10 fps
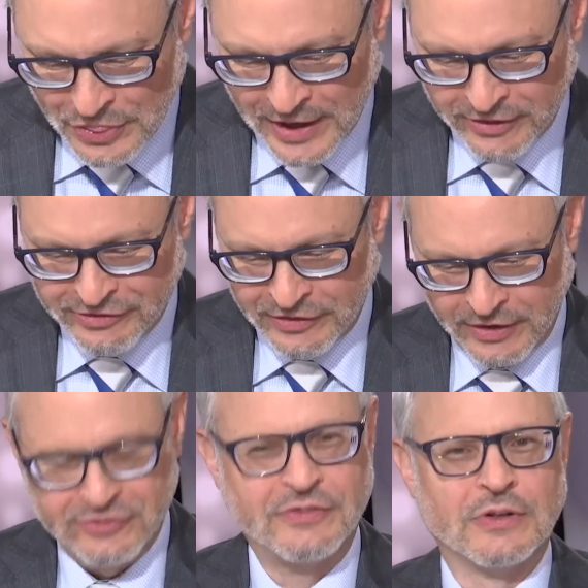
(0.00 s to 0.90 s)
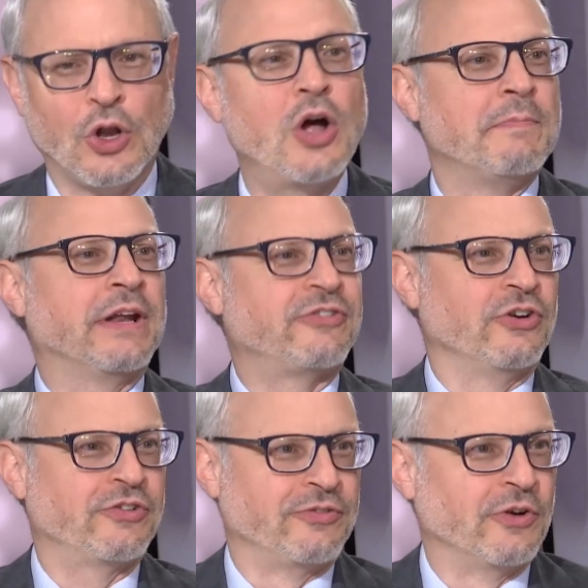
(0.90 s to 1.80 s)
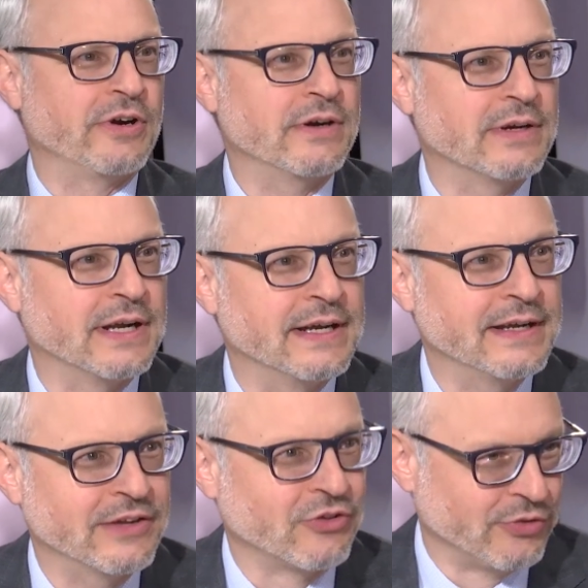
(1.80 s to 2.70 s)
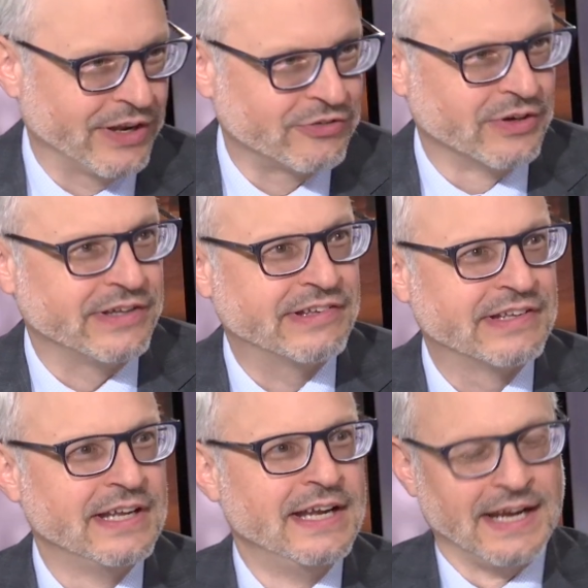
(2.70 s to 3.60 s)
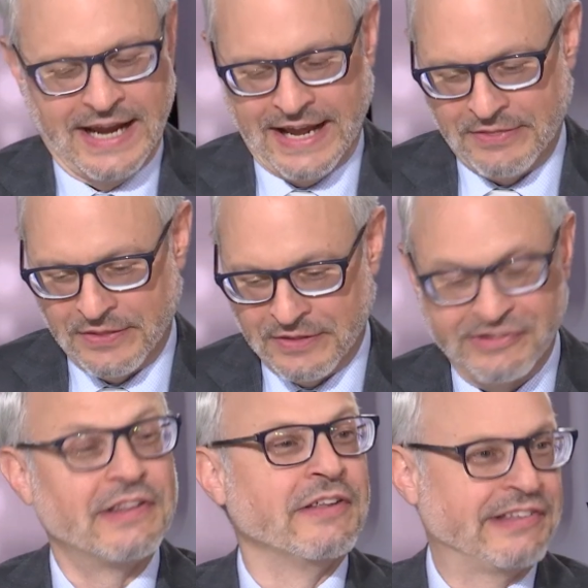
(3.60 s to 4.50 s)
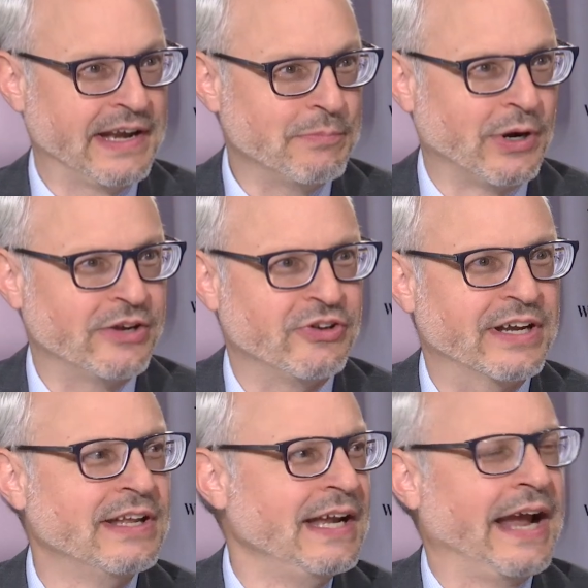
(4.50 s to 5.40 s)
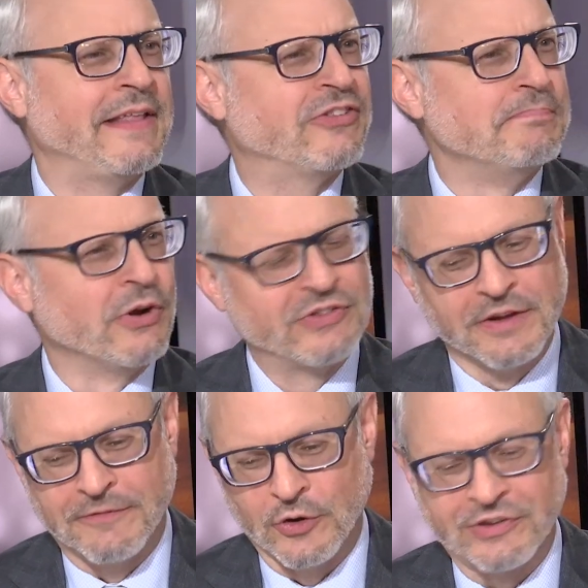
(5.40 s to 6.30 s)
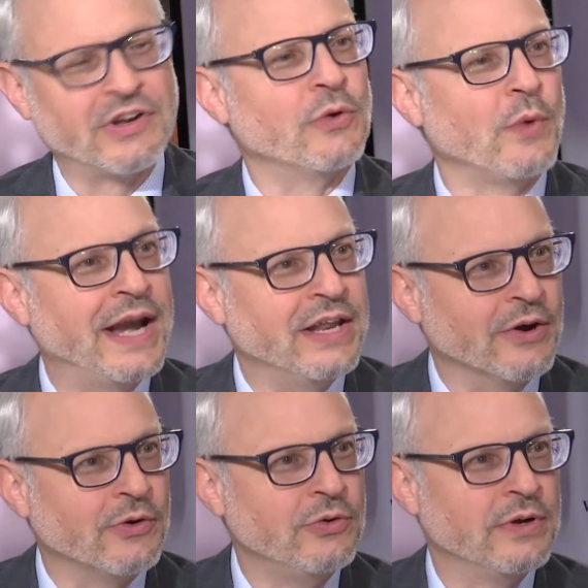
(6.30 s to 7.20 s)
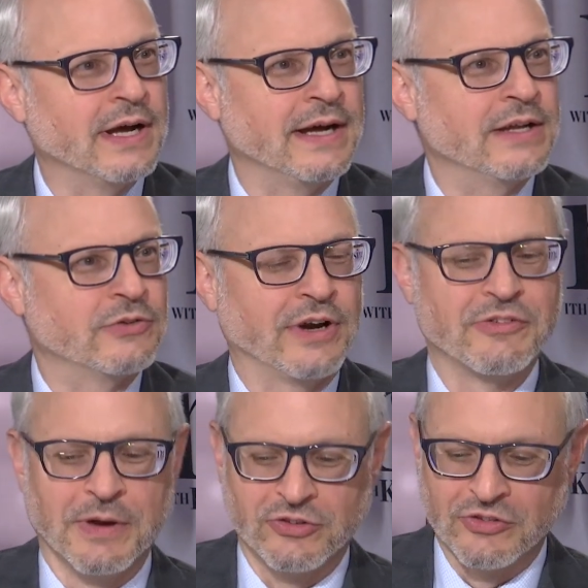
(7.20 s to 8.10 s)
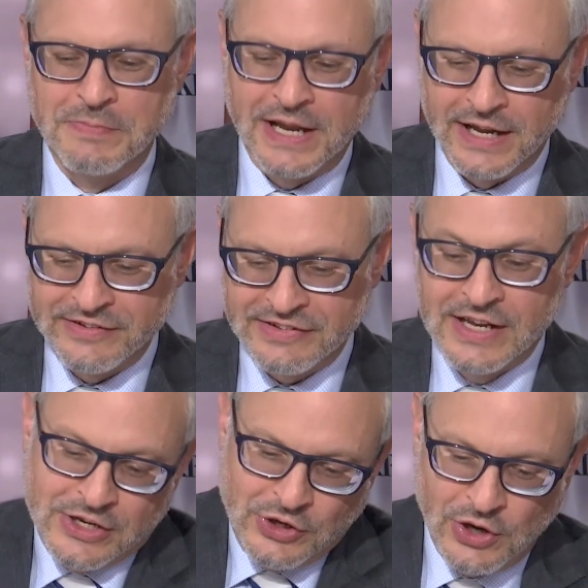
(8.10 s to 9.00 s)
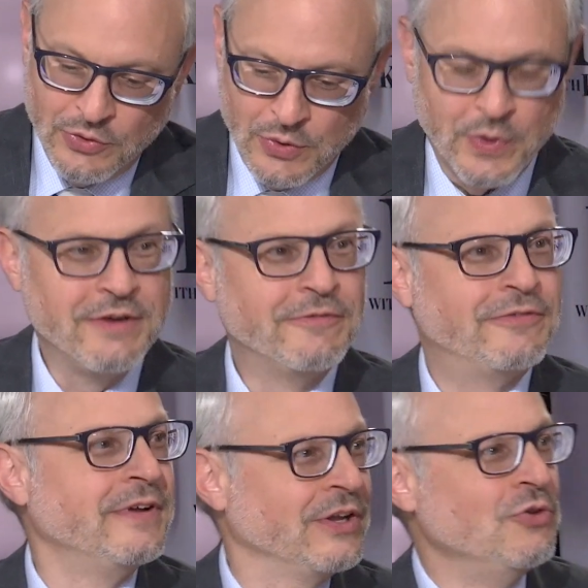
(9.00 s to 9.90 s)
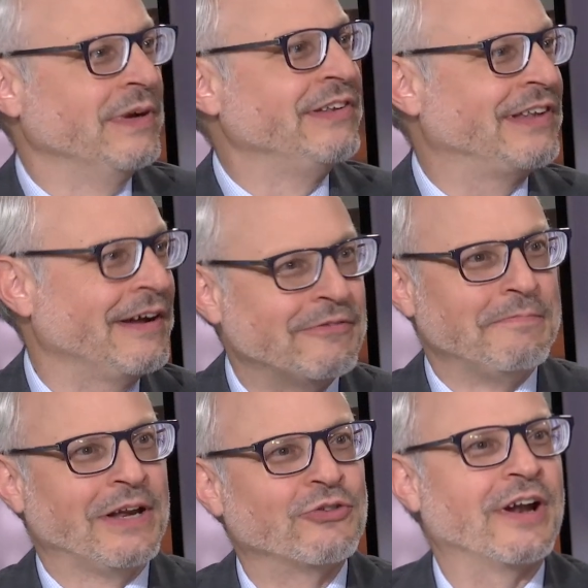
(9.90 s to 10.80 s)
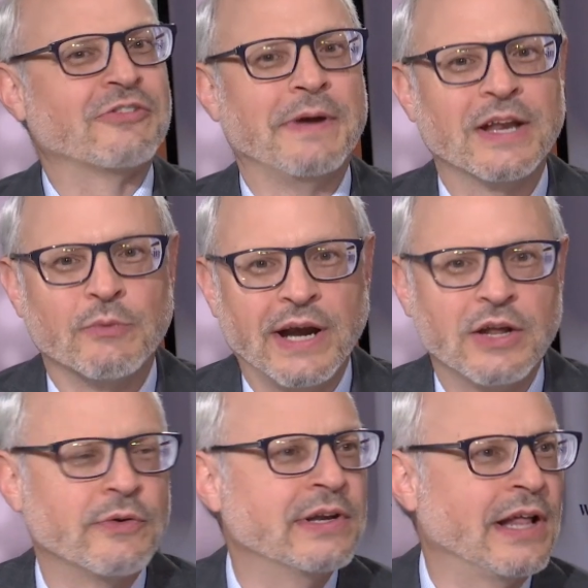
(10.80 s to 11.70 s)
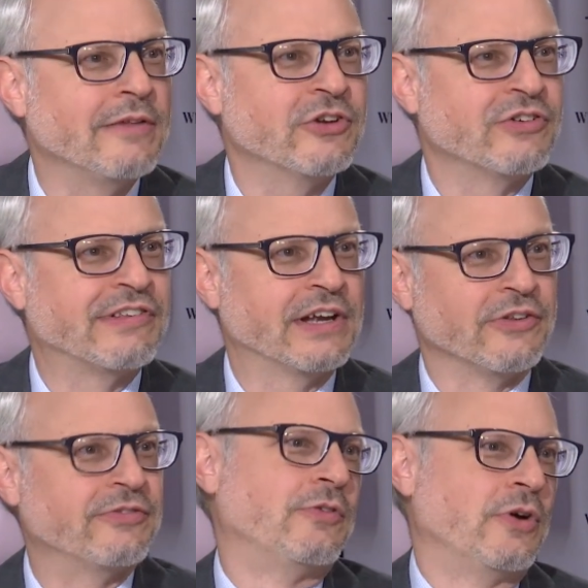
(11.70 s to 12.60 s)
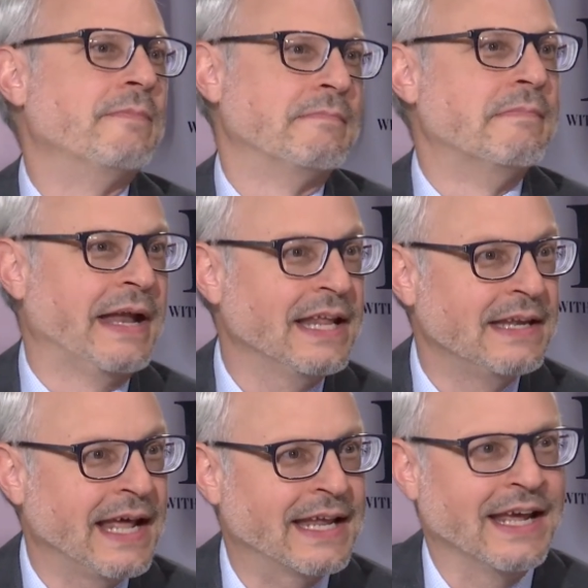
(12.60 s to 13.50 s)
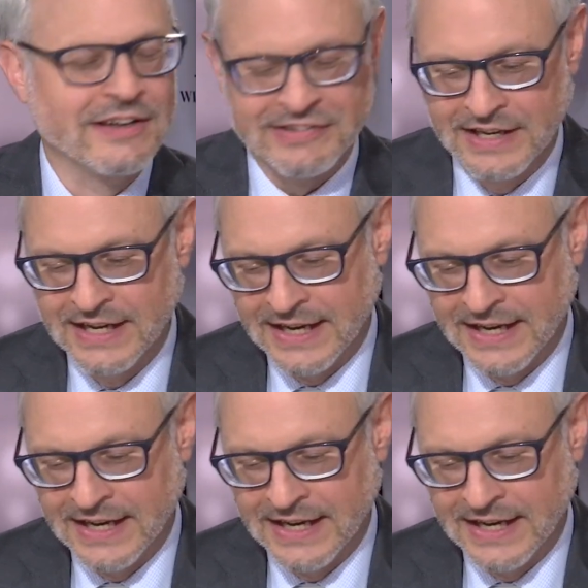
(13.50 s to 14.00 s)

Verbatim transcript: there's there's long been a search for uh, extraterrestrials. Of course. And the, the SETI project, and that's mostly focused on radio uh, transmissions because you know we've humans have been transmitting radio and television signals for many decades,